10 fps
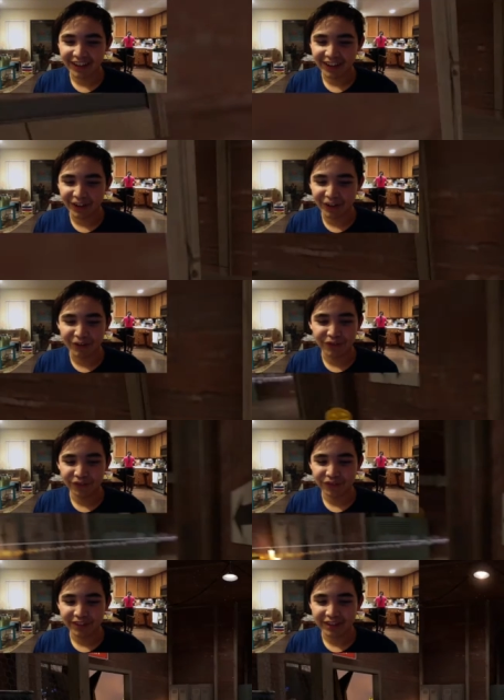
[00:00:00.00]
Oh.
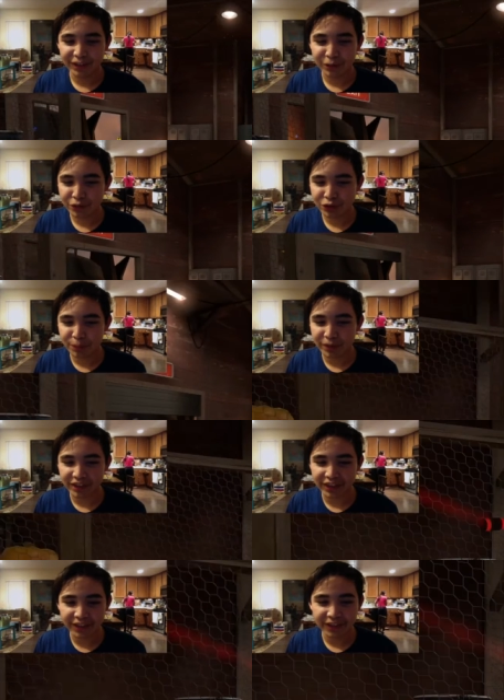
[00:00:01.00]
You know what should be a thing?